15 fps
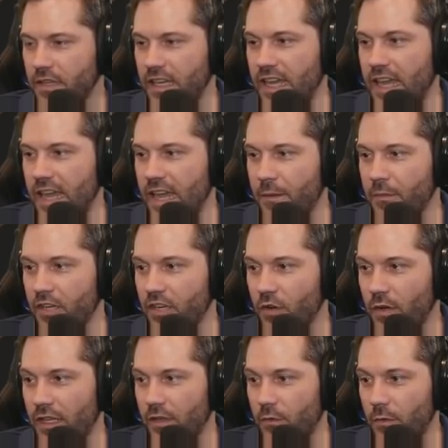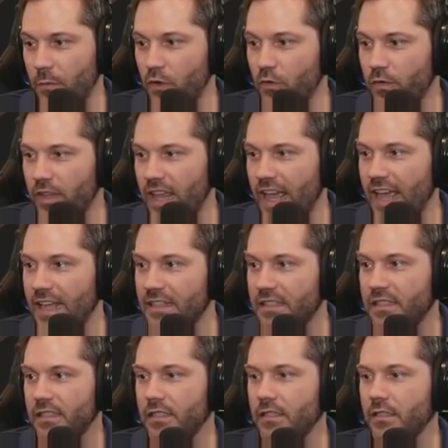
Yeah, I'm gonna go ahead and remove that.